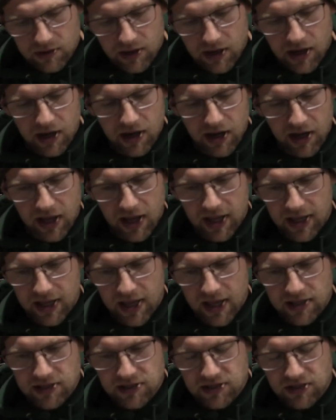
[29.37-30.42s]
uh, I
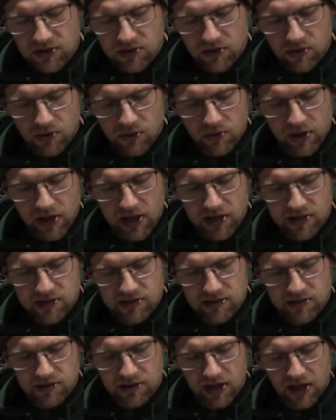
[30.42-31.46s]
guess, you know, and
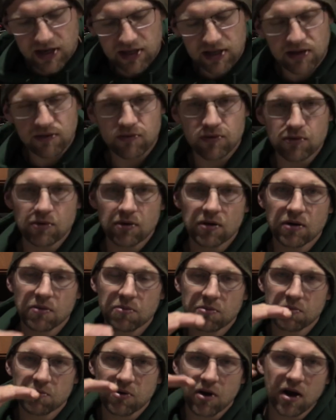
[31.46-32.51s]
to kind of give you a,
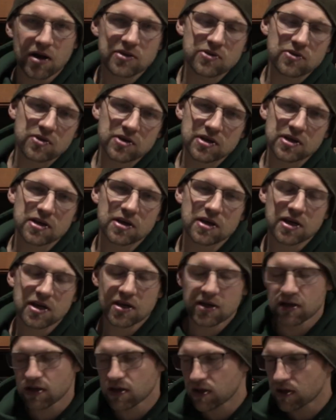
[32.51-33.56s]
broaden your
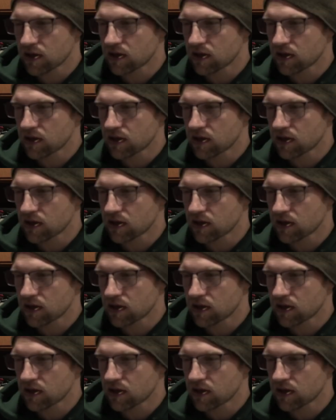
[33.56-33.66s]
uh,